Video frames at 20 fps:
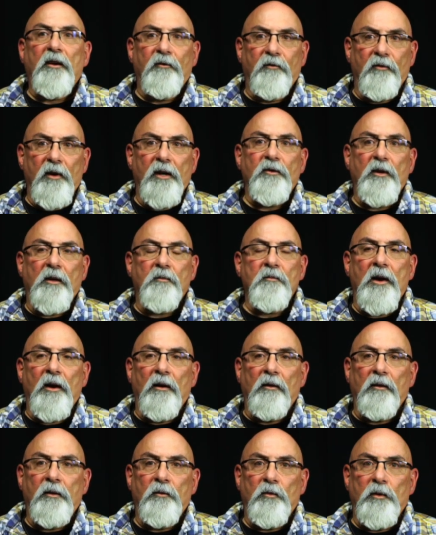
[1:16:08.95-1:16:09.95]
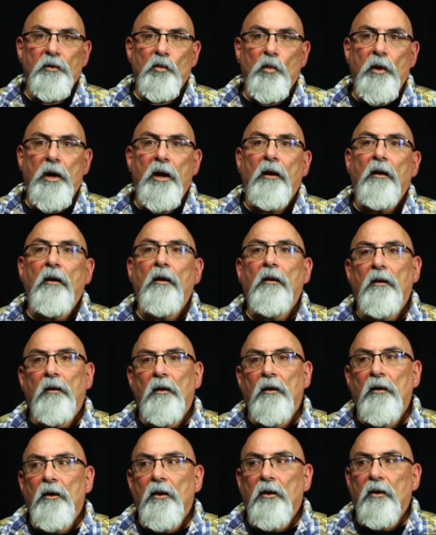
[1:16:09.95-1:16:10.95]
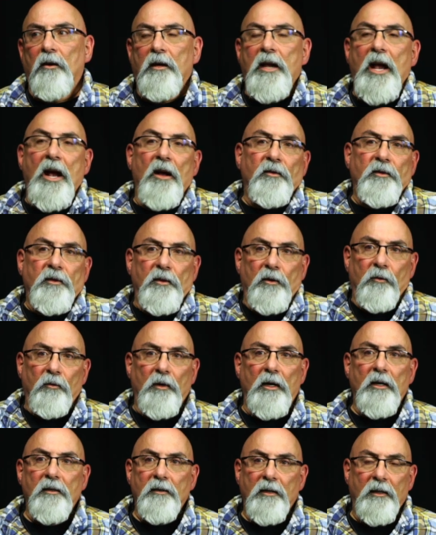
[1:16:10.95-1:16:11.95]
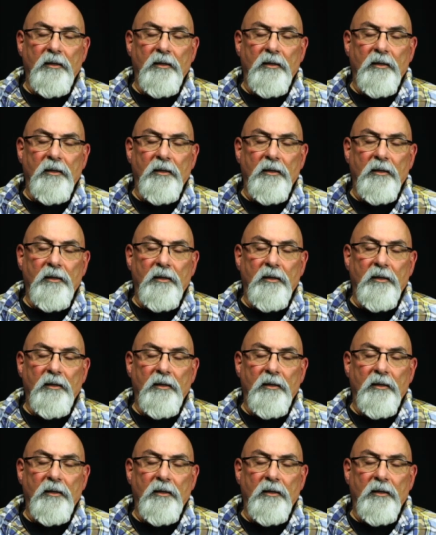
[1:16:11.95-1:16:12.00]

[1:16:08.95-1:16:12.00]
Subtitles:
Frederick, Maryland was where her counselor was.